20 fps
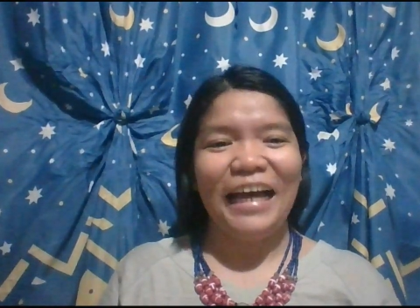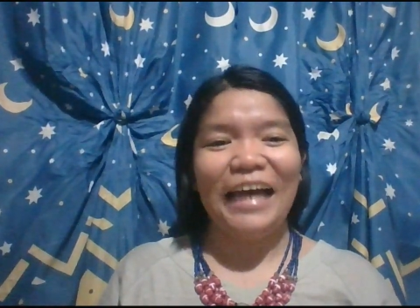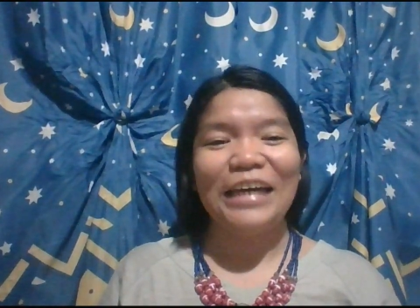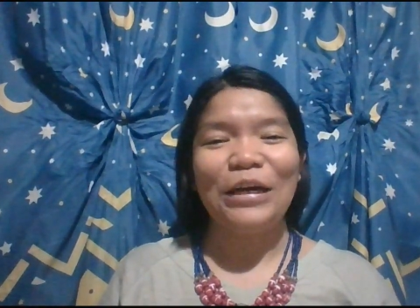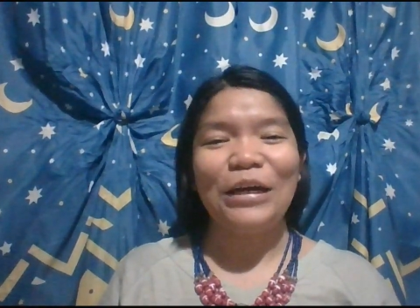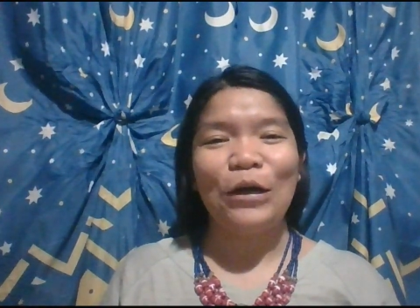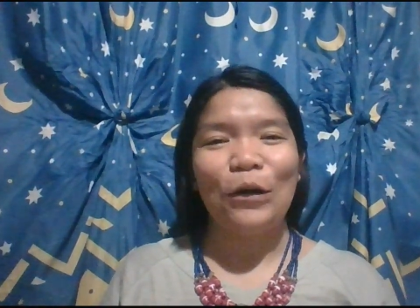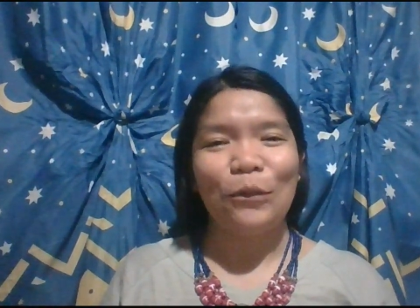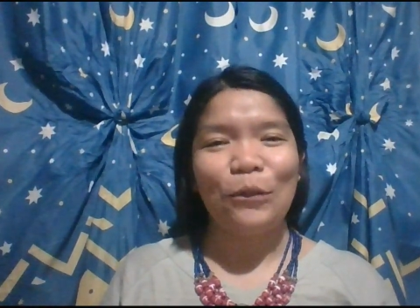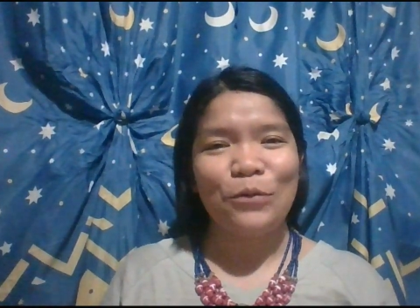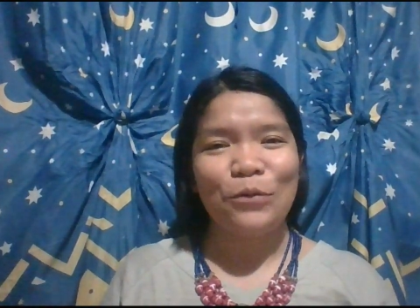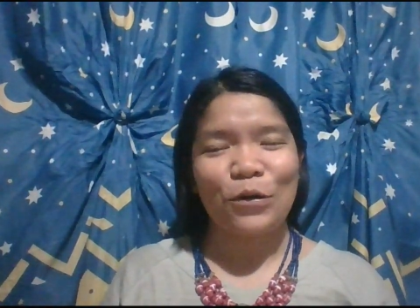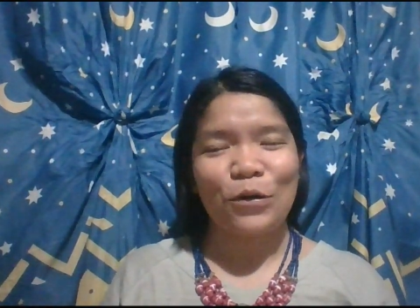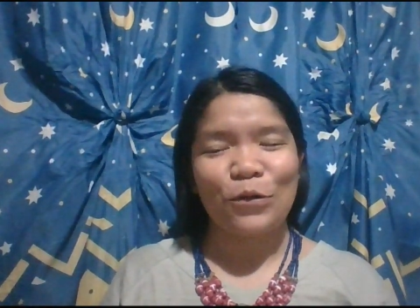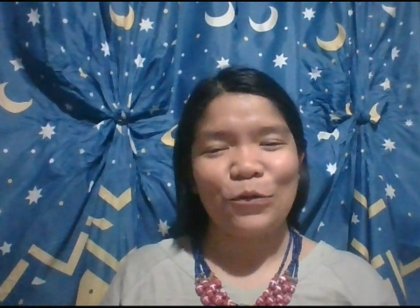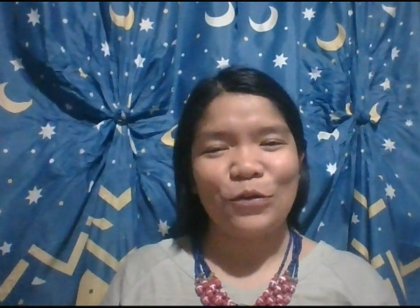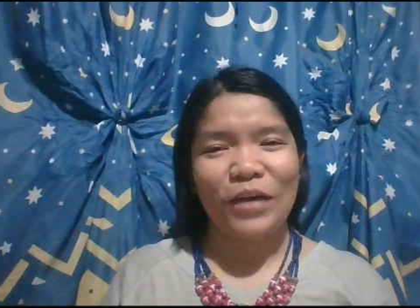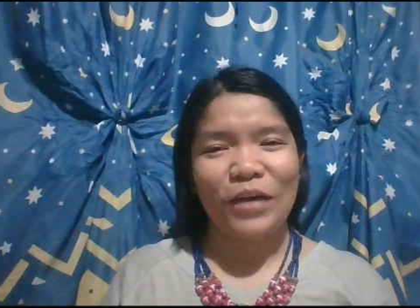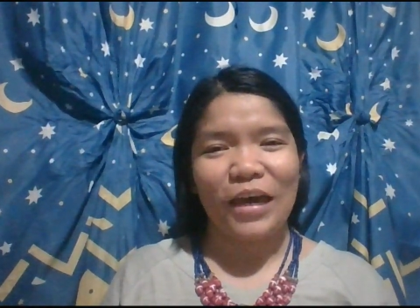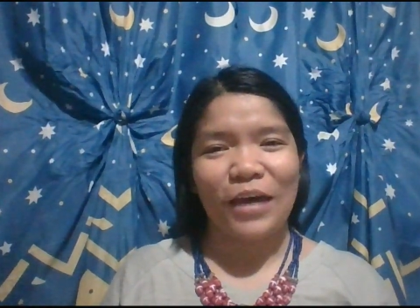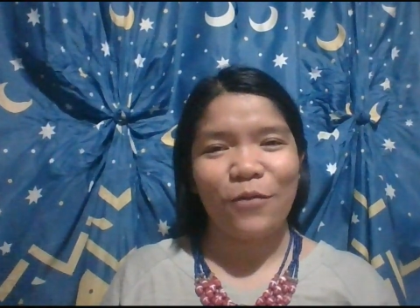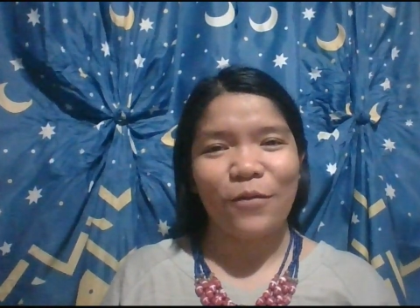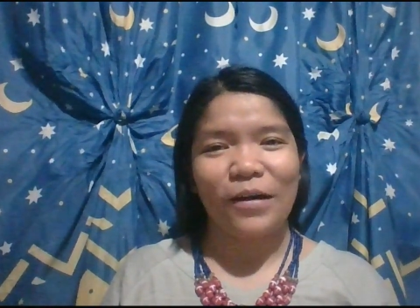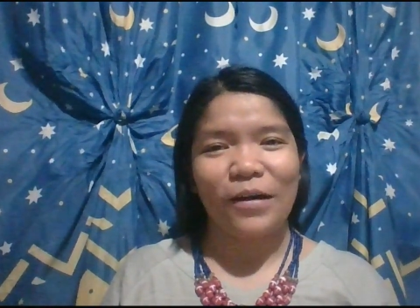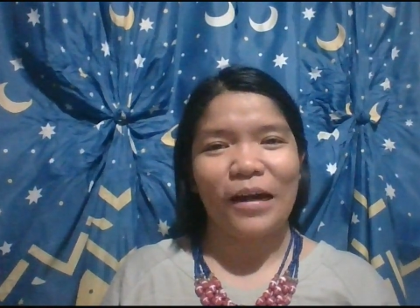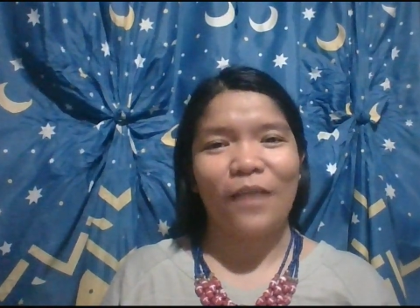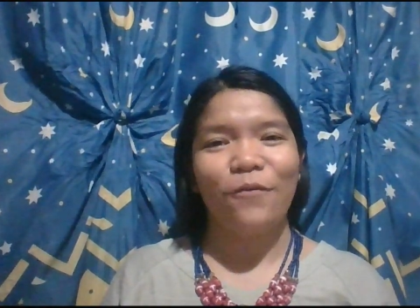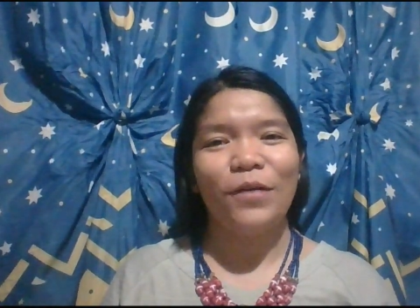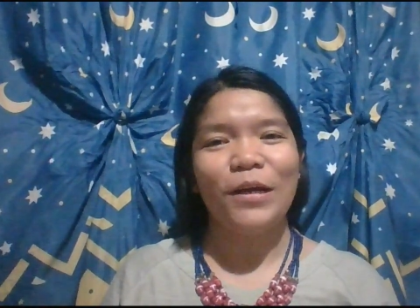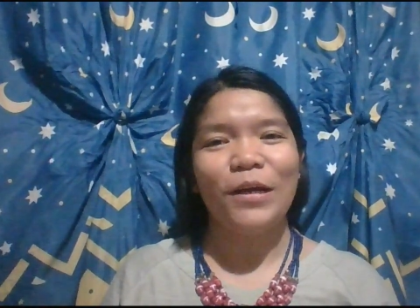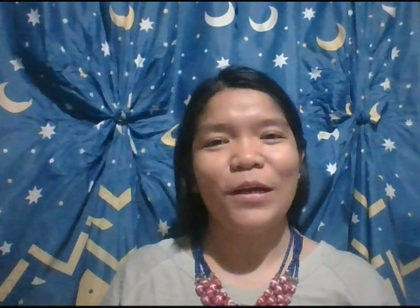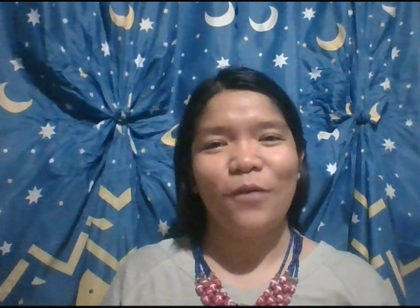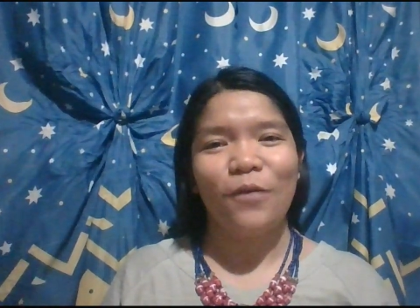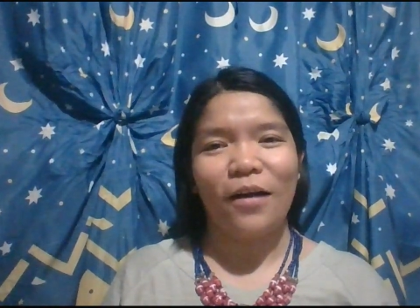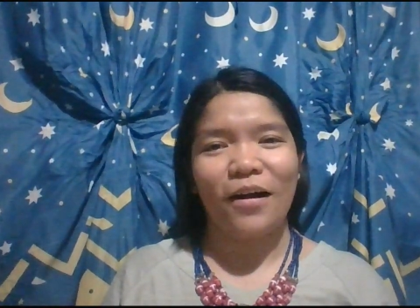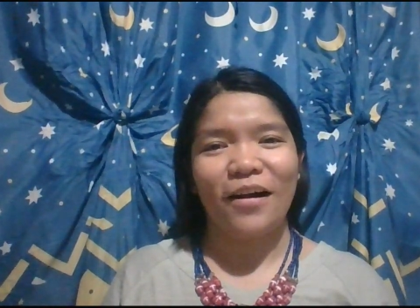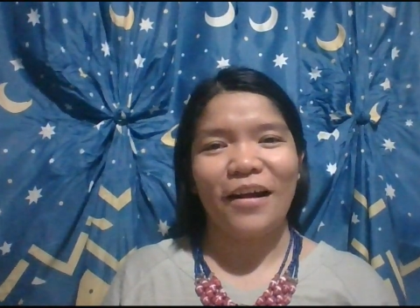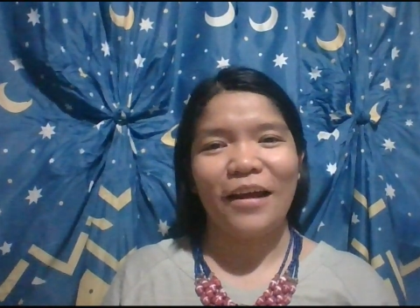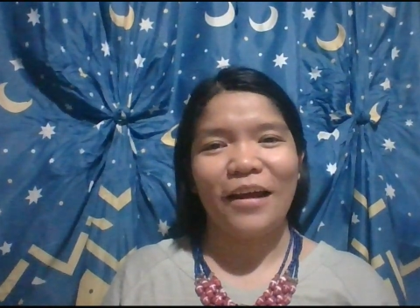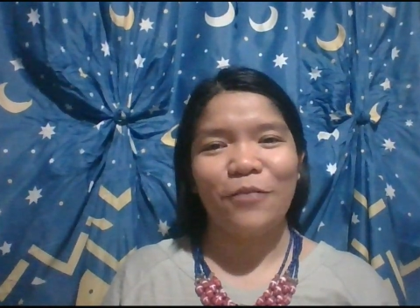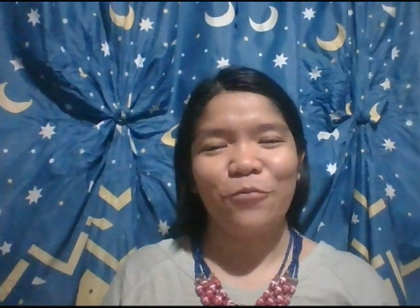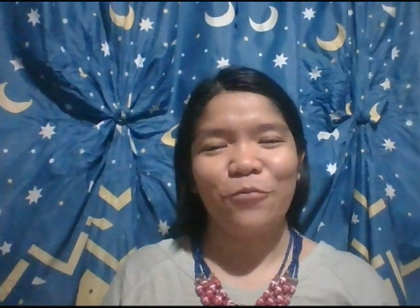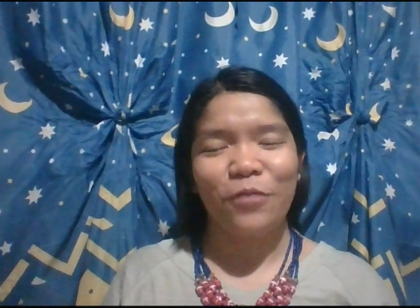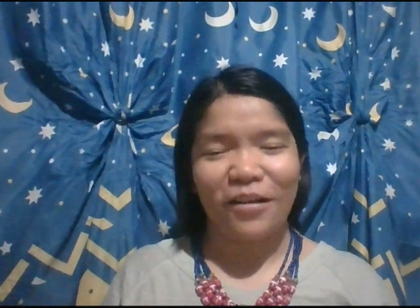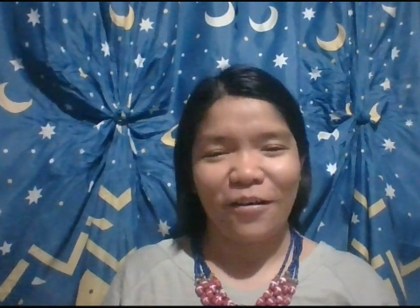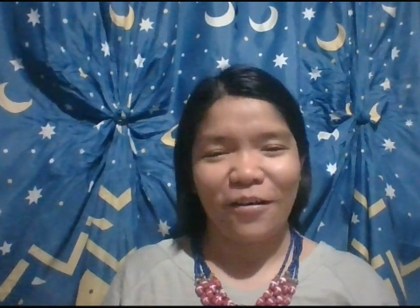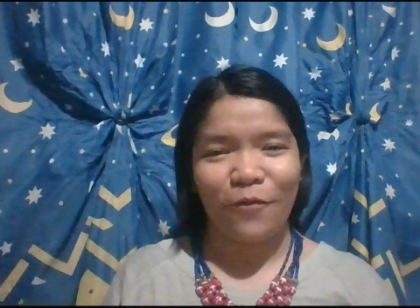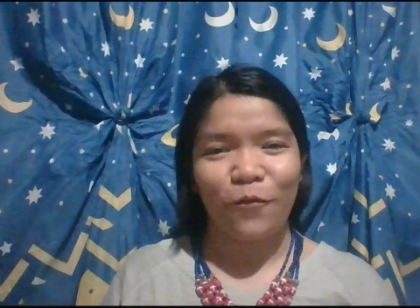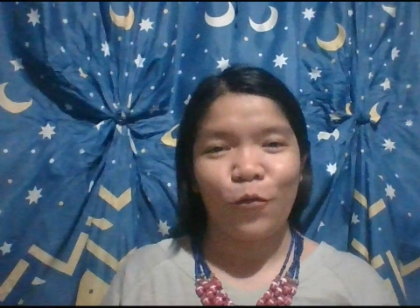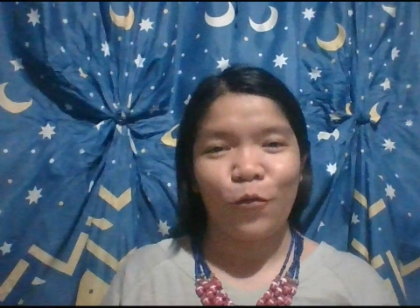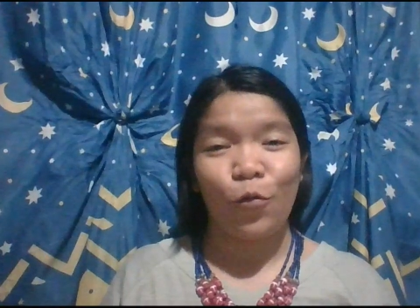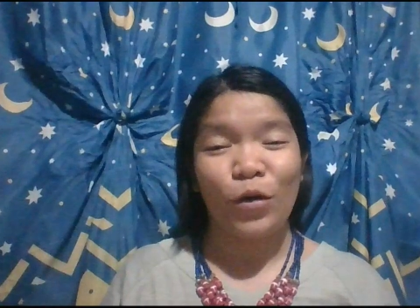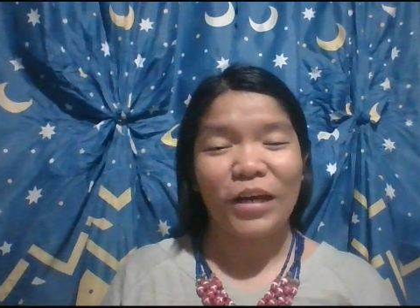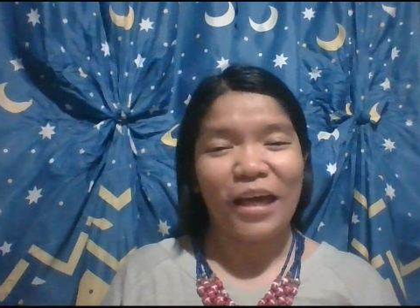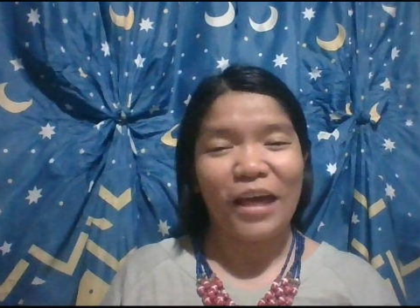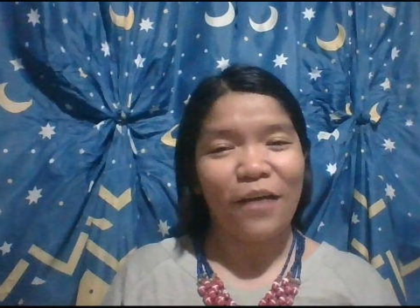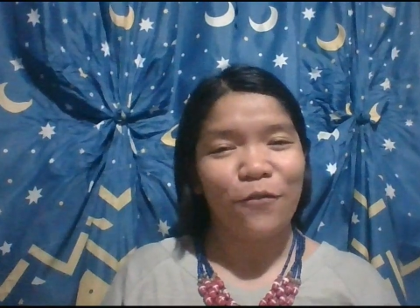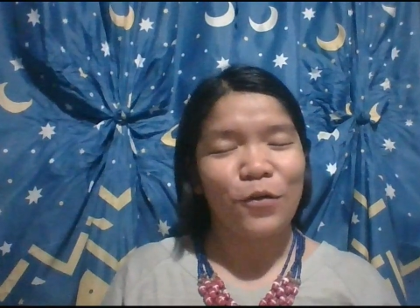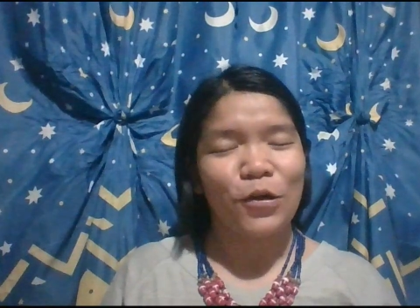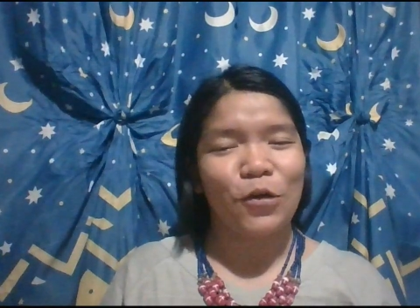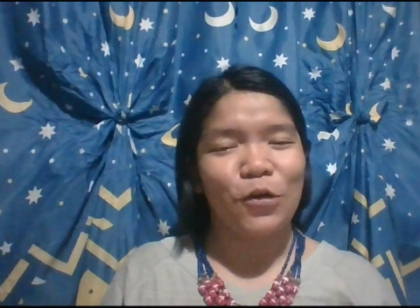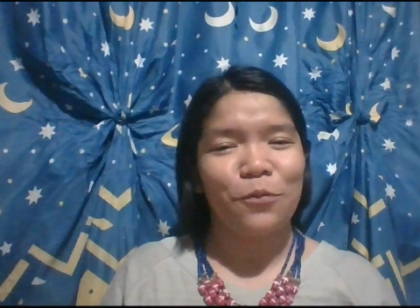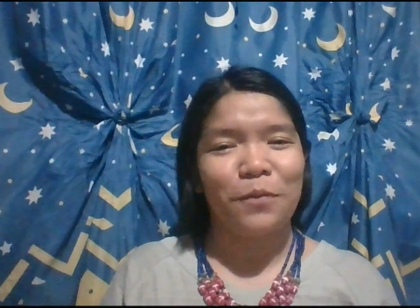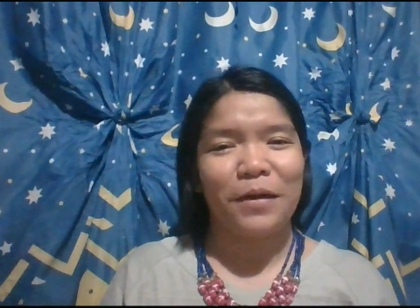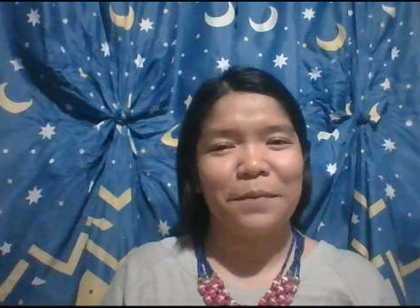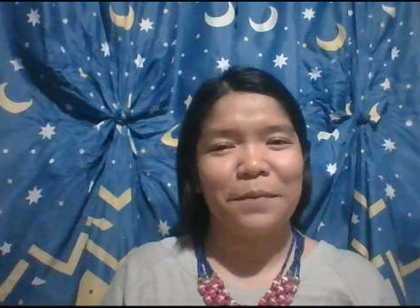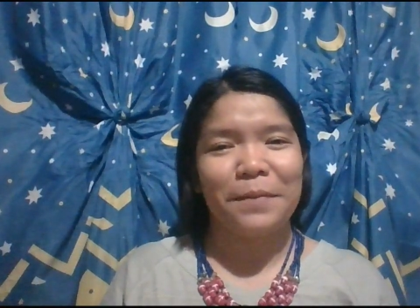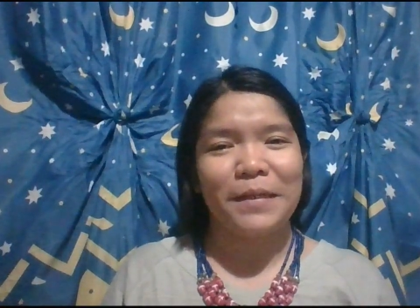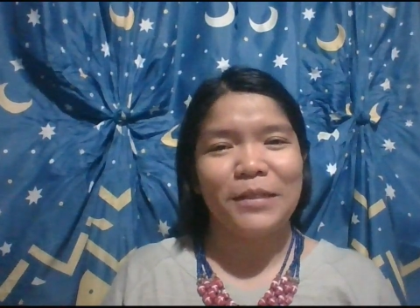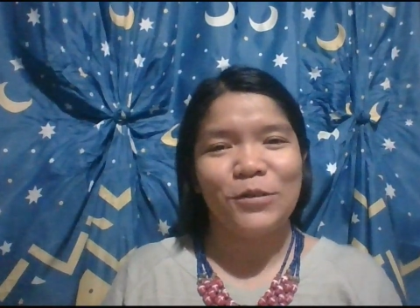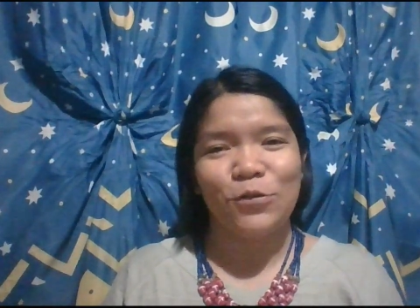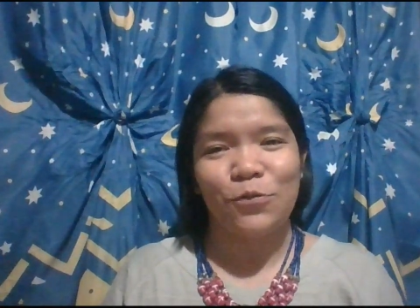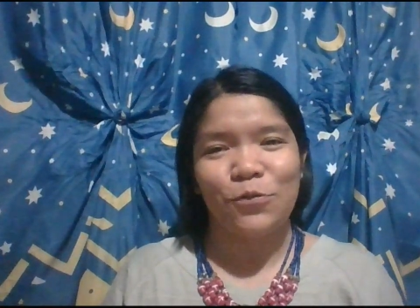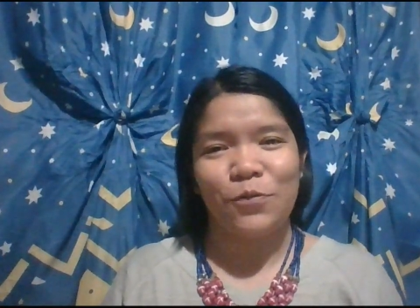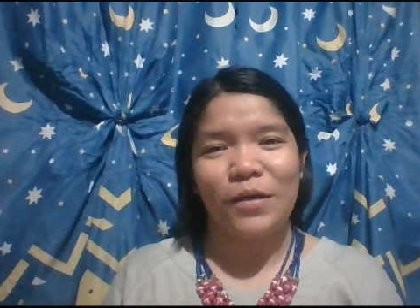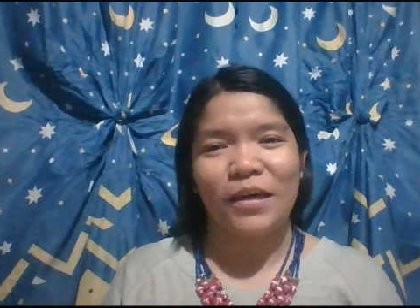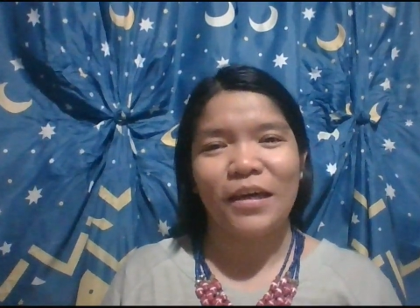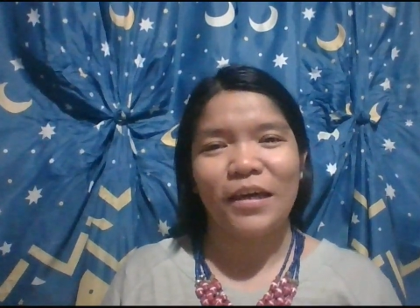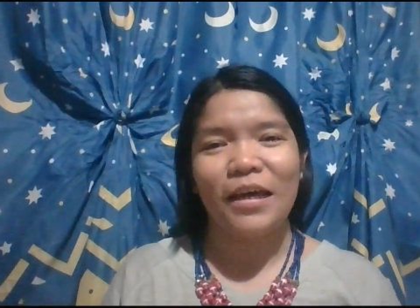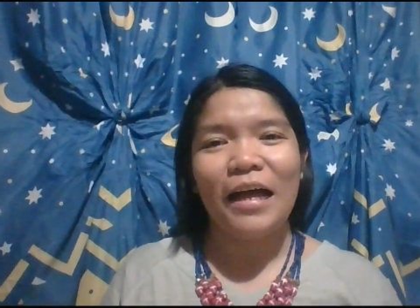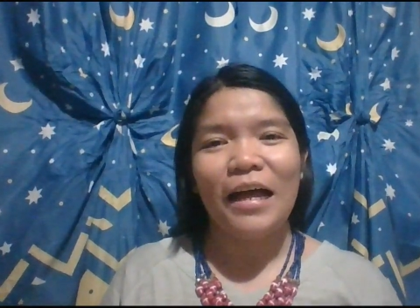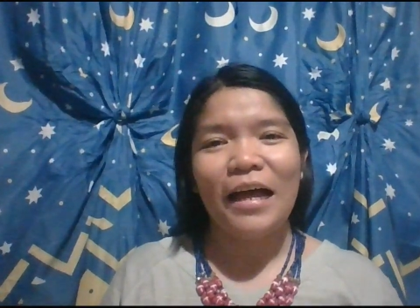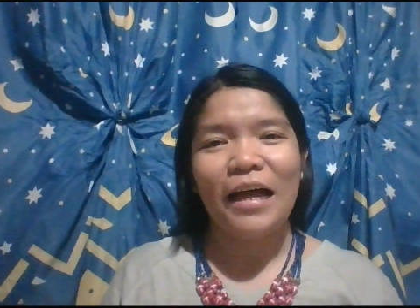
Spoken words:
I hope you're okay wherever you are and whatever you may be doing.